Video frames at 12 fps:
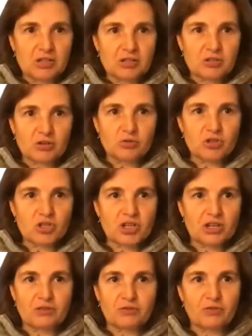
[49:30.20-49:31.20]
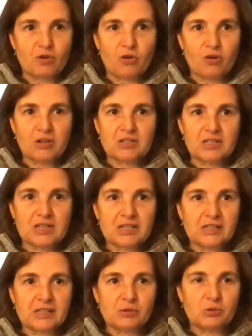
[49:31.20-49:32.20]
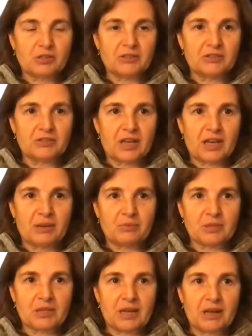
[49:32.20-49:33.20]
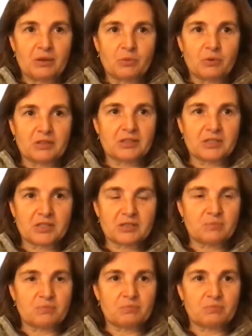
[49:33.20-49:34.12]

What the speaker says: solution for dealing with this